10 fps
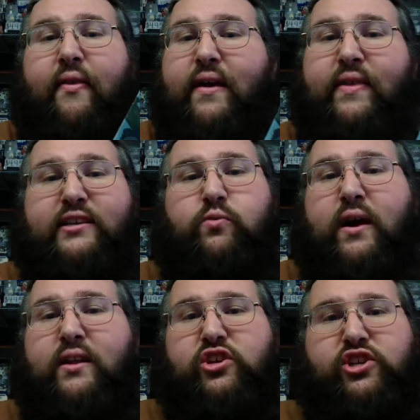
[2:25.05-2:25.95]
In this
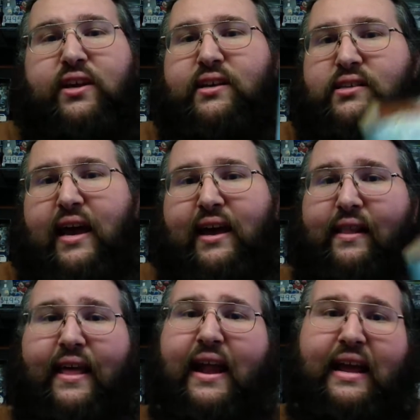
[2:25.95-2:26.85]
one, she's like a
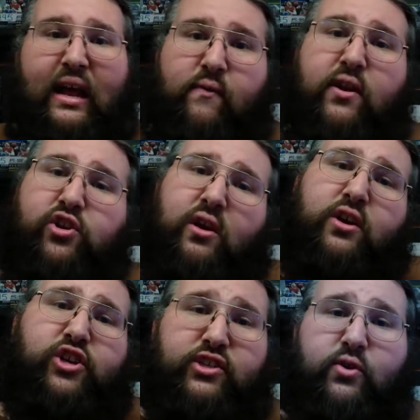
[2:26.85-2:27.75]
lady
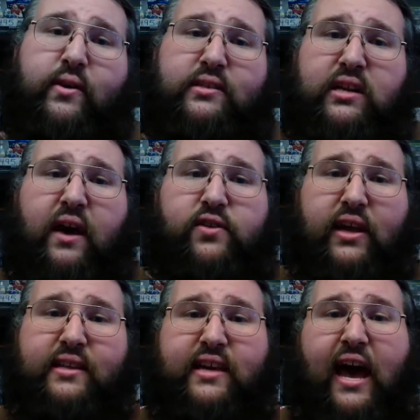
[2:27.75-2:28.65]
adventurer. She's doing stuff. She
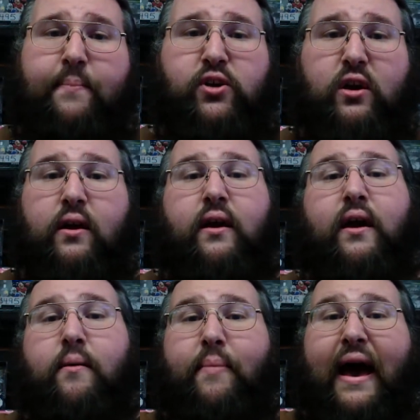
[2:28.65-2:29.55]
gets captured
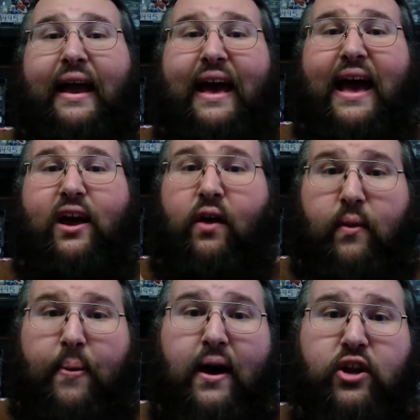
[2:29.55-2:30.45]
by a guy called
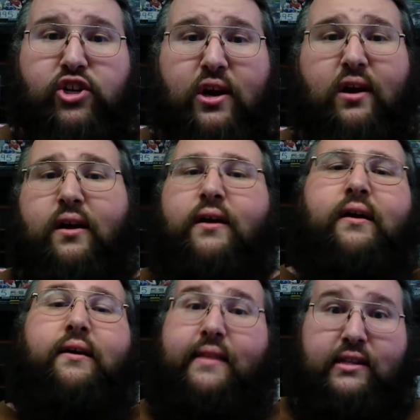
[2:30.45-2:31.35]
the Punisher.
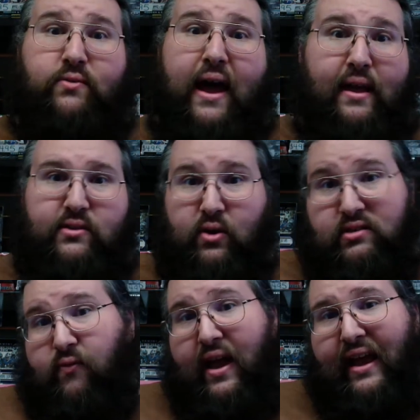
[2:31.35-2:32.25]
That's right. So
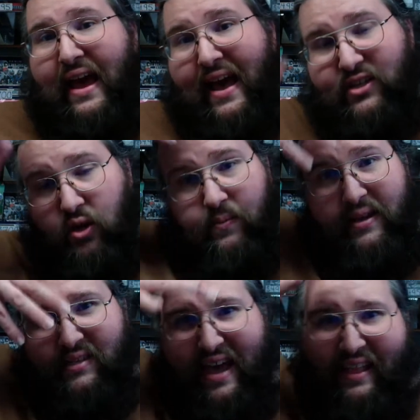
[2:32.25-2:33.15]
it's Frank Castle, but
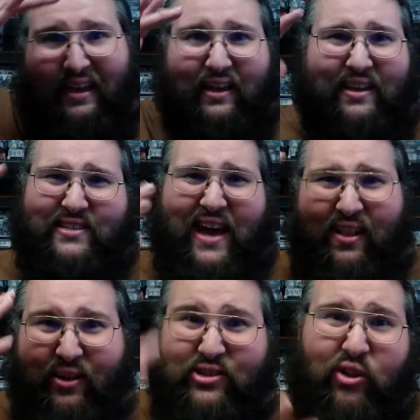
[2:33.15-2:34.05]
he's kind
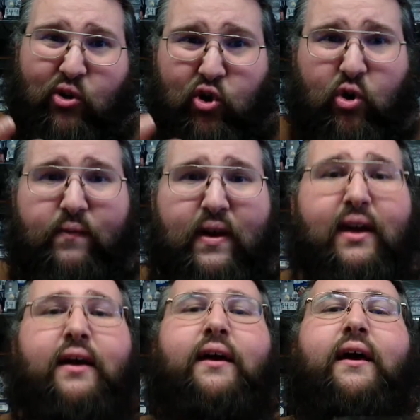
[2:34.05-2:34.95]
of looks a little
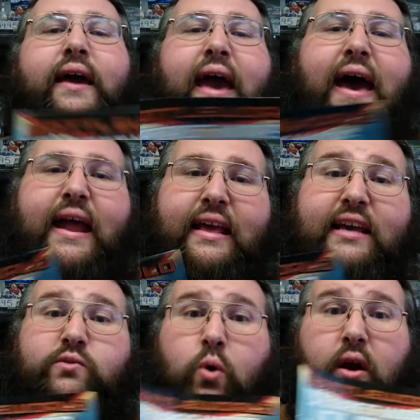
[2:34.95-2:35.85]
goofy, and
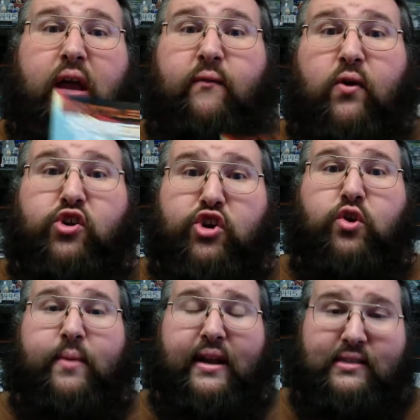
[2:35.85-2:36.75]
he's working for
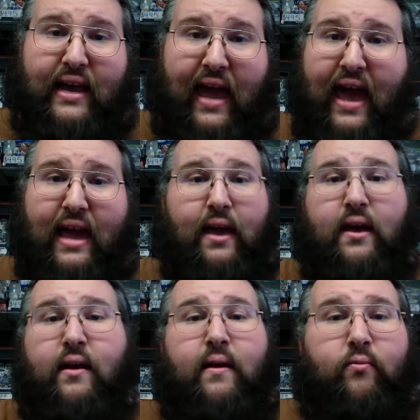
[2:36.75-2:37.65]
Doom. And he's like, "Hey,
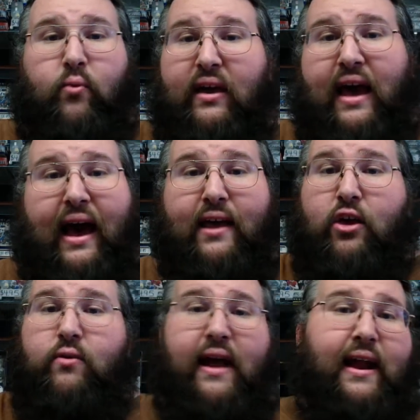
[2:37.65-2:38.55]
we caught
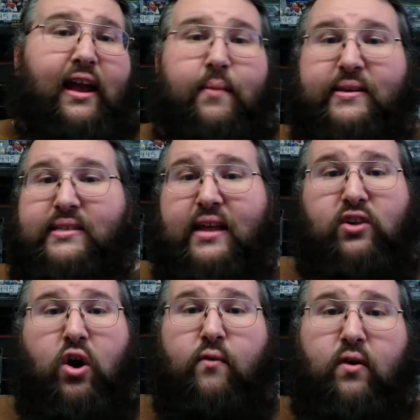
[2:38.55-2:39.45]
you. Now you're going to be
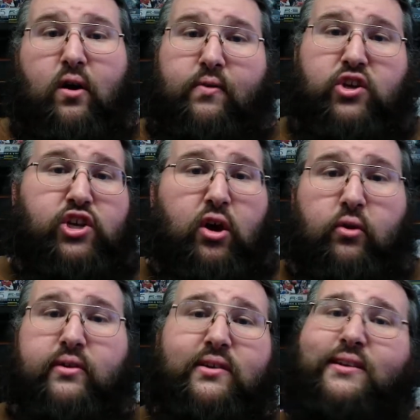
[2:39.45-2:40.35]
sent over the
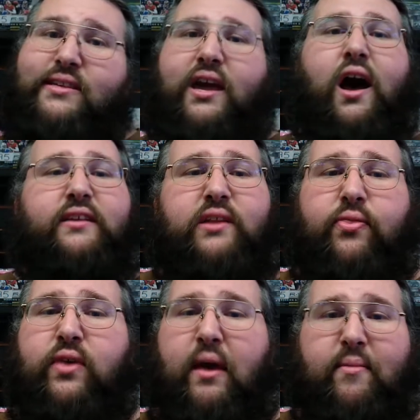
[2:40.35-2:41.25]
Shield." So this is a constant
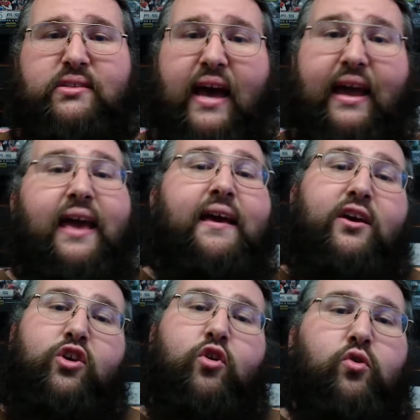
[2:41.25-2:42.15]
theme. It's like
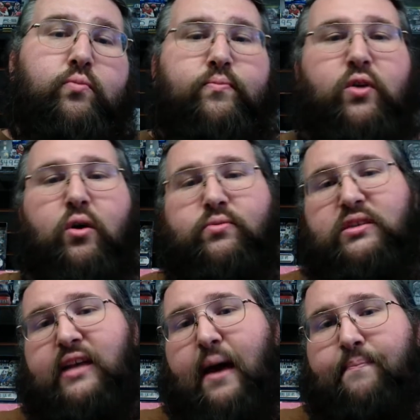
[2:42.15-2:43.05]
you
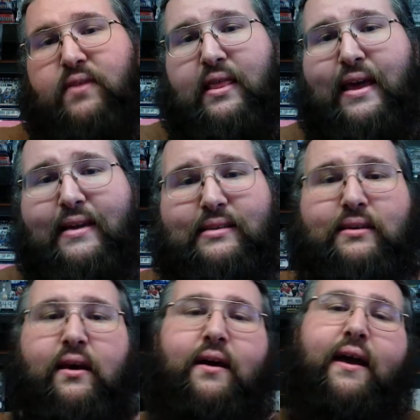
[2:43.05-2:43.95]
step to this,
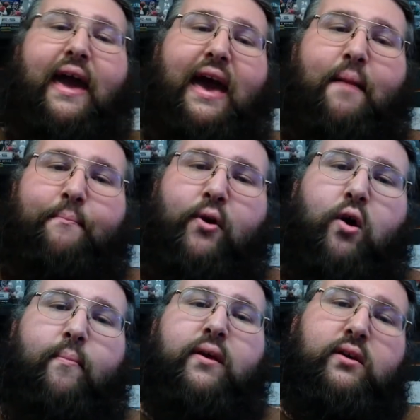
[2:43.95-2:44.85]
and
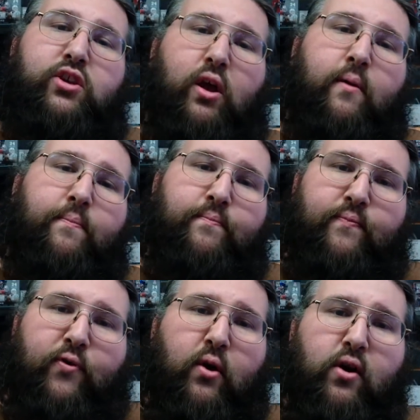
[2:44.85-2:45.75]
boom, you're
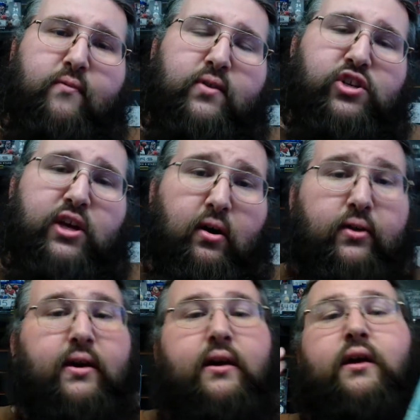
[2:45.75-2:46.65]
thrown over the Shield.
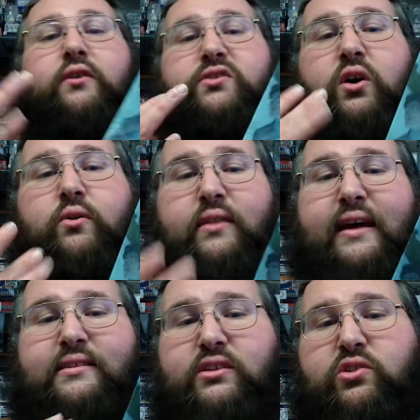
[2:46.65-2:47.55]
So
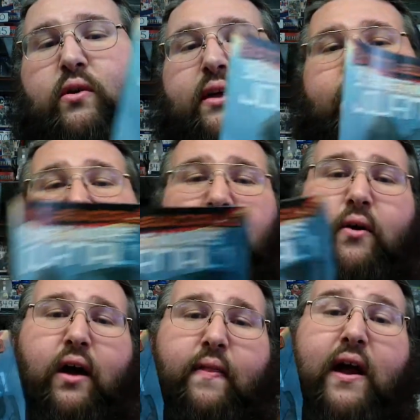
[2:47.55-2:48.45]
that's the story that we have
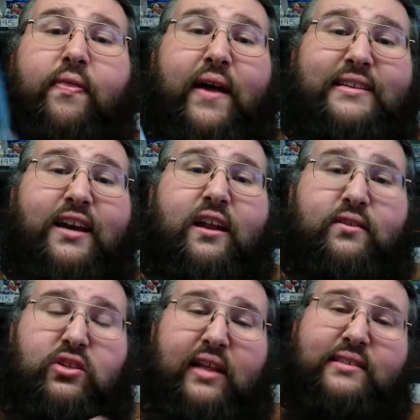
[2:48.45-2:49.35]
going on there. That's
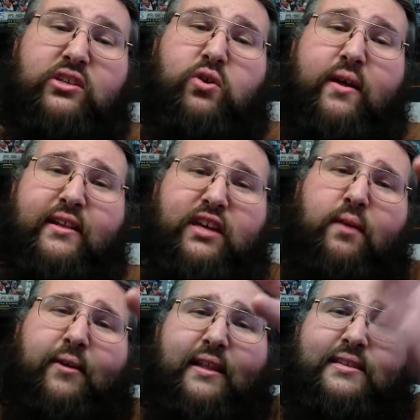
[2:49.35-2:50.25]
a story that's going
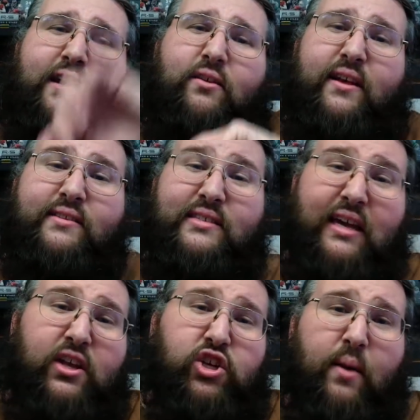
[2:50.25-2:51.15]
to be continued in
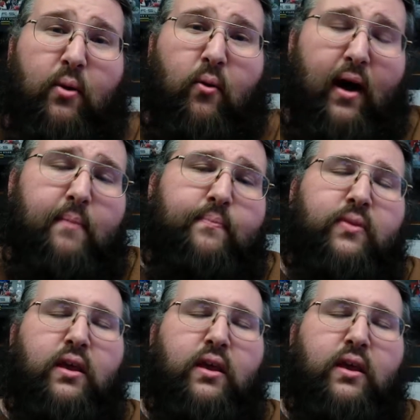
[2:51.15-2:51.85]
Siege #1,